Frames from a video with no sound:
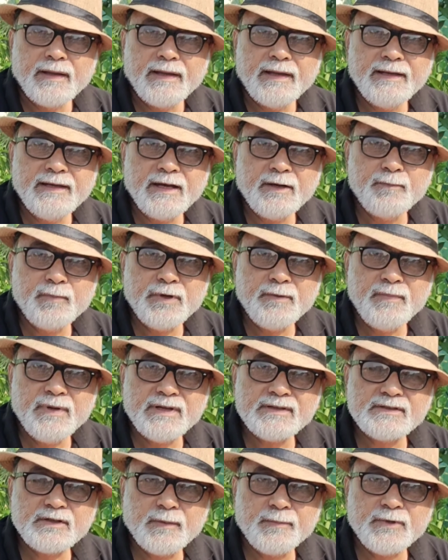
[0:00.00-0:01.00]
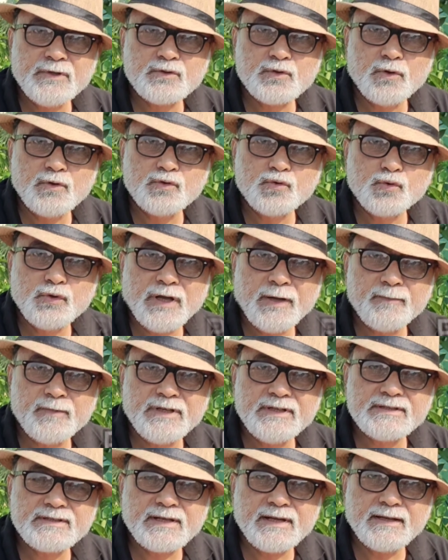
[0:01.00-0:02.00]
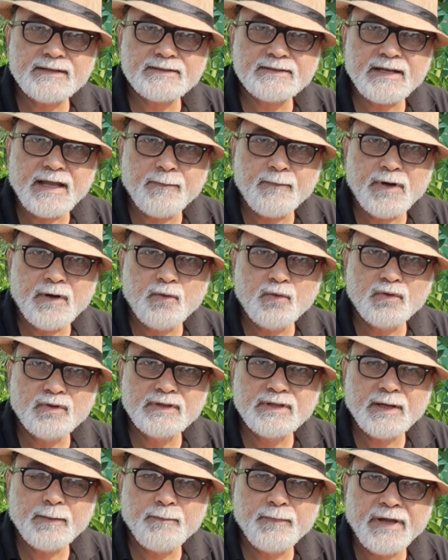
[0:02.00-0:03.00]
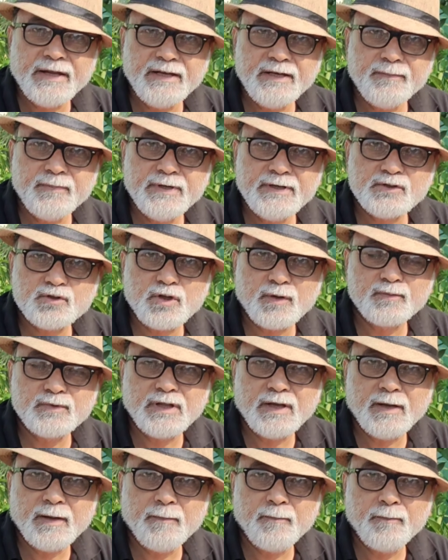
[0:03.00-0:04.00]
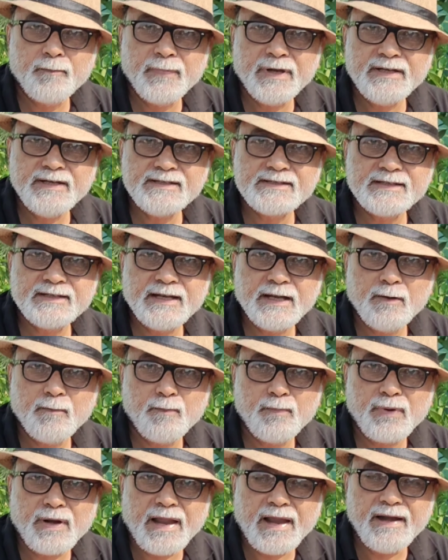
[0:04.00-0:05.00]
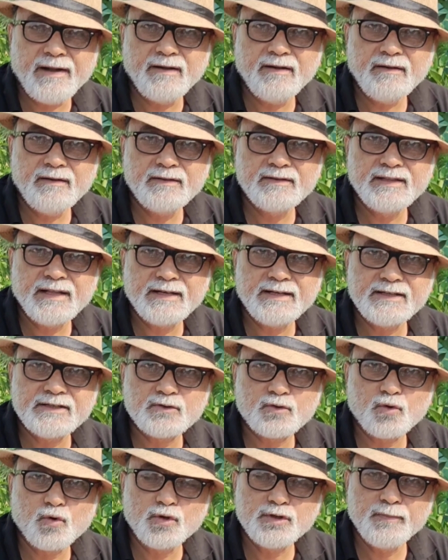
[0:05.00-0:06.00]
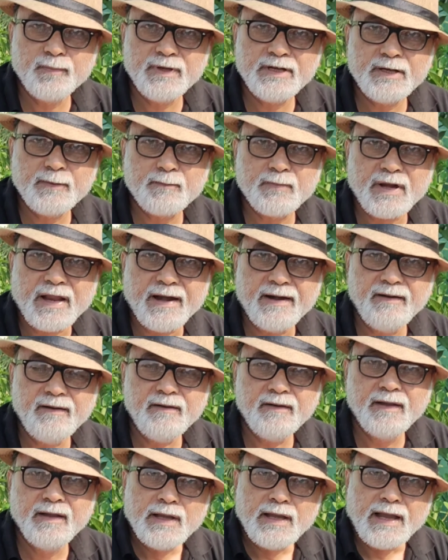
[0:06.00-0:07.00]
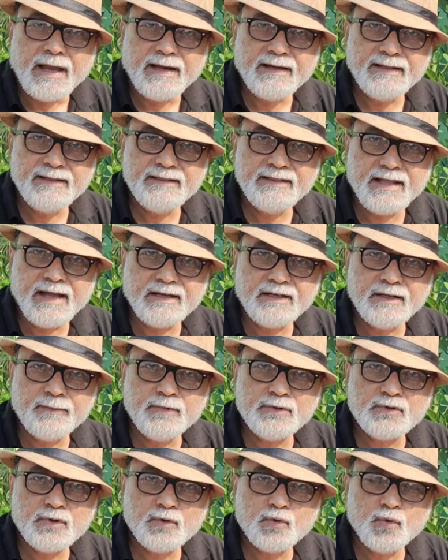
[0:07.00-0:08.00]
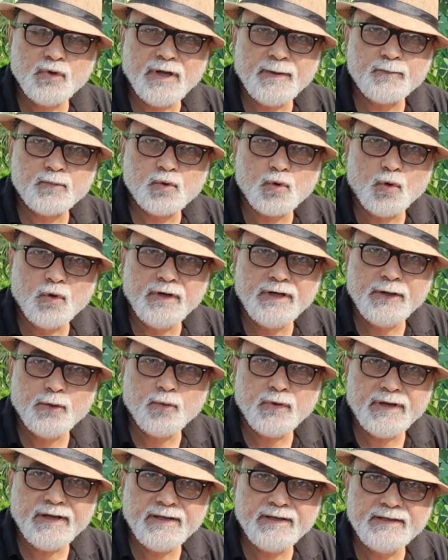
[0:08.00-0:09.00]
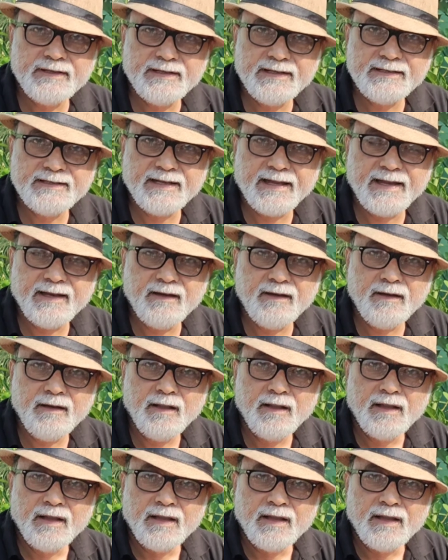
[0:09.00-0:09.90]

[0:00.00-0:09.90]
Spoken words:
in an previous episodes we have discussed about the benefits of the medicinal plant, that is rosemary plant, and in that episode we have told you in detail